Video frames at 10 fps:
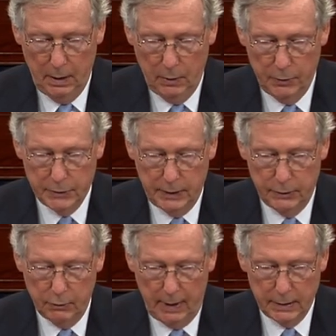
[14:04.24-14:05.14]
which then
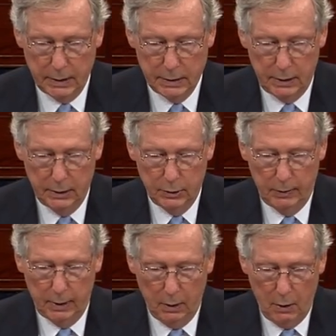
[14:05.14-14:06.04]
drags us into
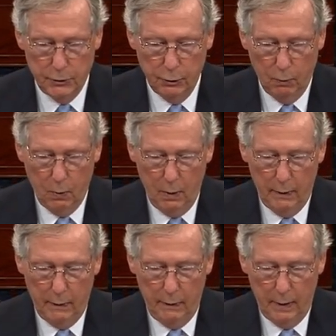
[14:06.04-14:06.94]
a larger
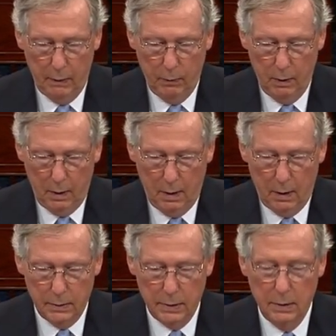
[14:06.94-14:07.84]
war than we're
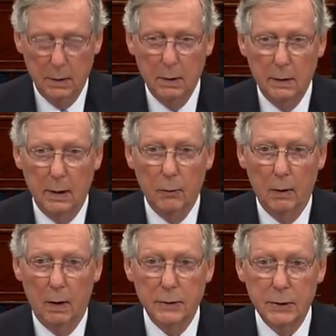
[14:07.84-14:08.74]

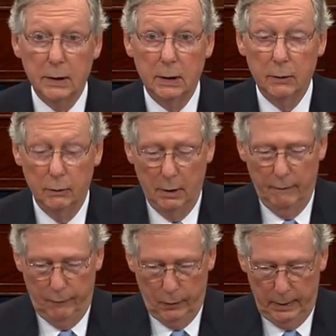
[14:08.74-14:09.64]
all seeking to
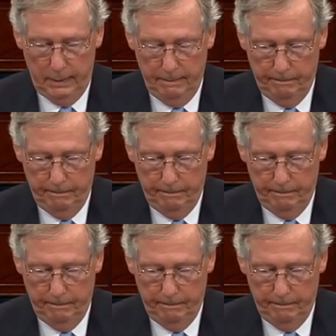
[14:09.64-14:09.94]
avoid.